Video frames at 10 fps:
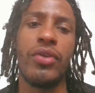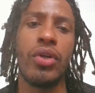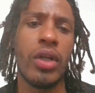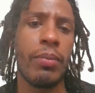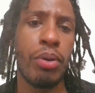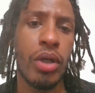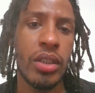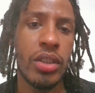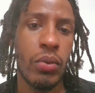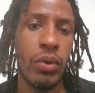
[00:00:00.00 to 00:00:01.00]
want to put
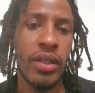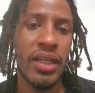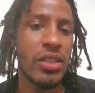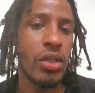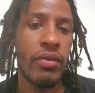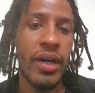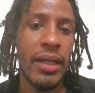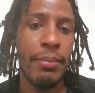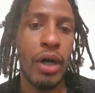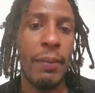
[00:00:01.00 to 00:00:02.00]
it to the world, that's all
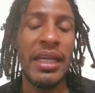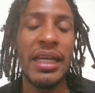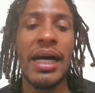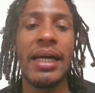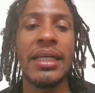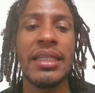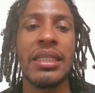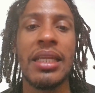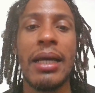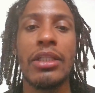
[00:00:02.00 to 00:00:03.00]
right. But I mean, like, as
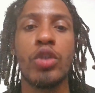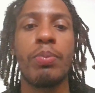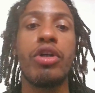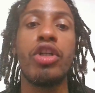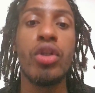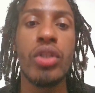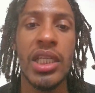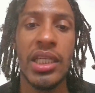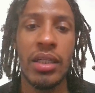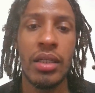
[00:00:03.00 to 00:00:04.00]
in, like, just produce
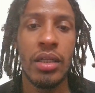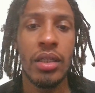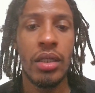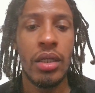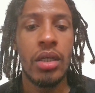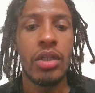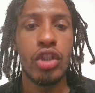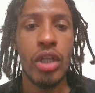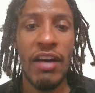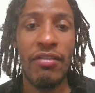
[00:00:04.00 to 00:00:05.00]
it.
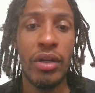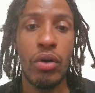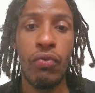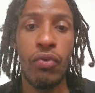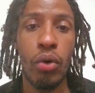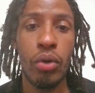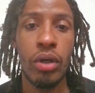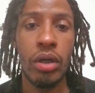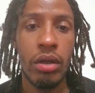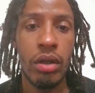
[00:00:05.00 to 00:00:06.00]
Have a little
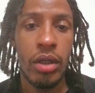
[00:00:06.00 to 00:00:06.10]
folder.